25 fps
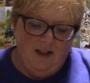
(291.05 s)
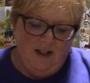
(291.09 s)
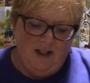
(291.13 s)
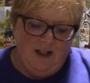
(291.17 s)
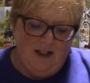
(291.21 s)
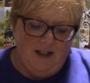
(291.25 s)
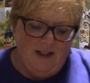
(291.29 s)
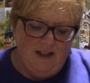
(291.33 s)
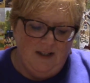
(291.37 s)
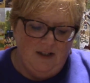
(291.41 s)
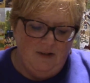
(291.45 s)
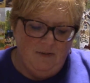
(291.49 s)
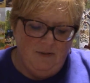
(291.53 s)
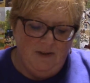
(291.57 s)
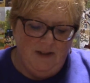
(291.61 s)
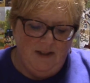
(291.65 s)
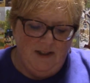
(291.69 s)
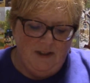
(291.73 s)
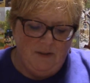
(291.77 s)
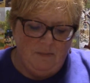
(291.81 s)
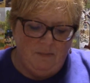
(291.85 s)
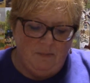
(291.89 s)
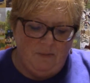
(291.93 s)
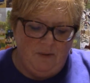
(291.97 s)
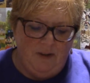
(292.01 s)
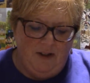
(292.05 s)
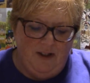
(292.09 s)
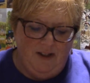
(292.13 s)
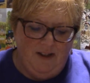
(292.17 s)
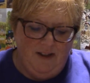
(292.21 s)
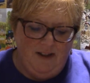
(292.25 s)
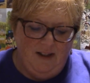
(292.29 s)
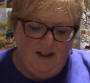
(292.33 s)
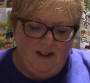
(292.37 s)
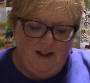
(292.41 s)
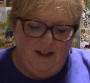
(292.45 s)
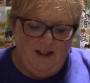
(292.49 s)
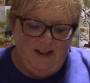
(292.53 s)
And this one is
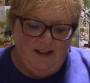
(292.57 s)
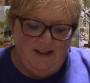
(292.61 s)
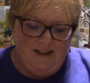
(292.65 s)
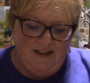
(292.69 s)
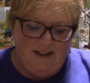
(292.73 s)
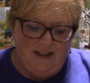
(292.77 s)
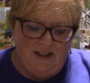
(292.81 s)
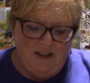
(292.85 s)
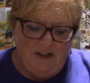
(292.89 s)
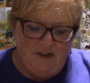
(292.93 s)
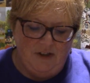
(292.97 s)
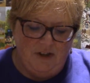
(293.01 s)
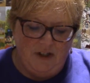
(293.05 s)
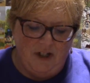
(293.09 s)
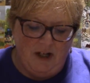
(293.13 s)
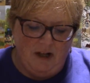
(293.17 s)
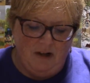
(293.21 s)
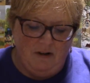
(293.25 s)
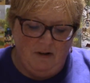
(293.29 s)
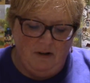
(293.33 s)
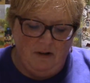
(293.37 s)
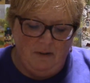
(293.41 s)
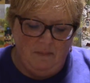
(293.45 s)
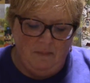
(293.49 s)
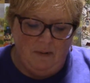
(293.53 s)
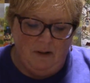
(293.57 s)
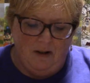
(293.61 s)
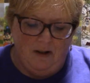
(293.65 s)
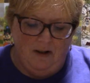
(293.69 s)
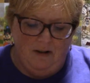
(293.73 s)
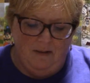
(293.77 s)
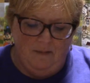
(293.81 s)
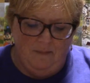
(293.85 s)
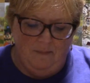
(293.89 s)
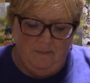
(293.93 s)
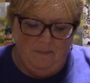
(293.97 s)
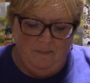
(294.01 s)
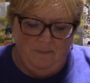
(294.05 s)
Breathe Easy Shower
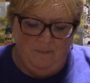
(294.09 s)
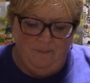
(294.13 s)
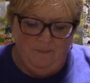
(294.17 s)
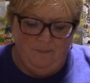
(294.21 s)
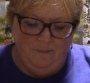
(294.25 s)
Bomb.